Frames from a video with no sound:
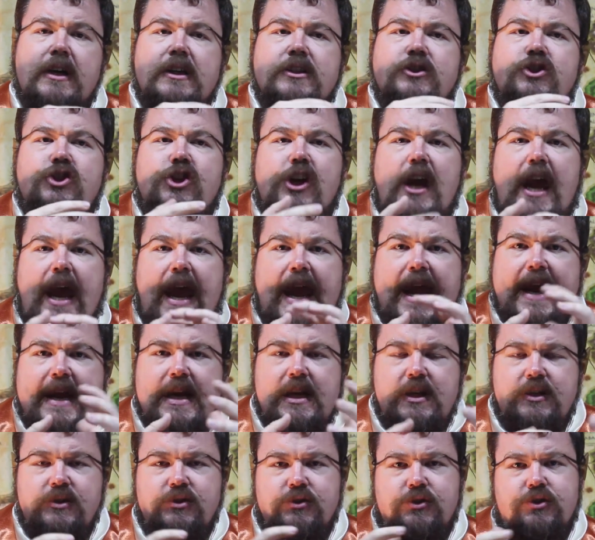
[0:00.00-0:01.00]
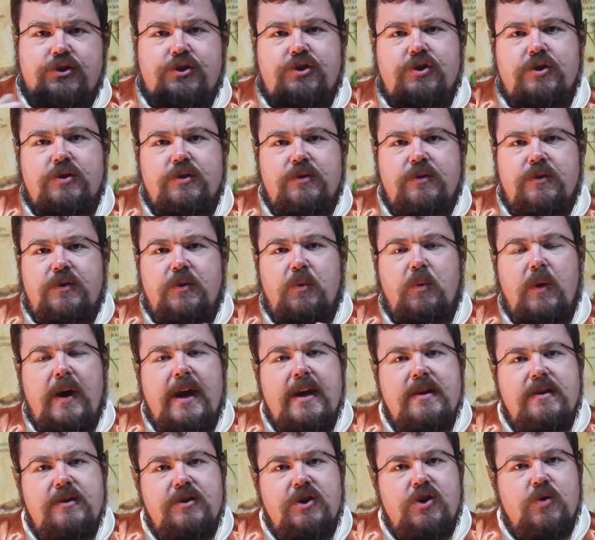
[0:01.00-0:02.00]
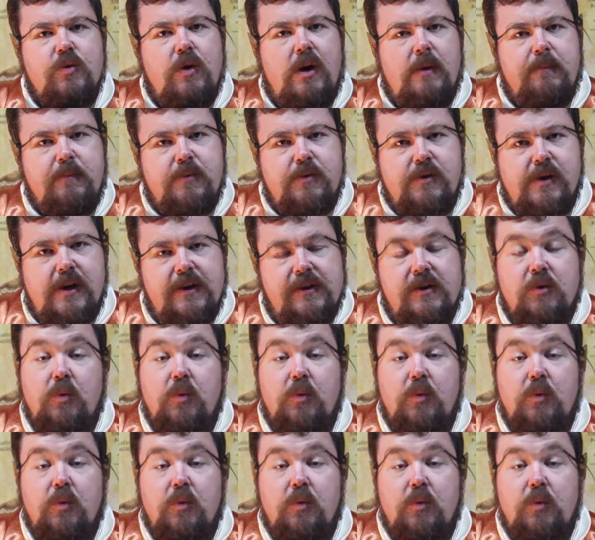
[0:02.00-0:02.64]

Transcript: change the way that you operate,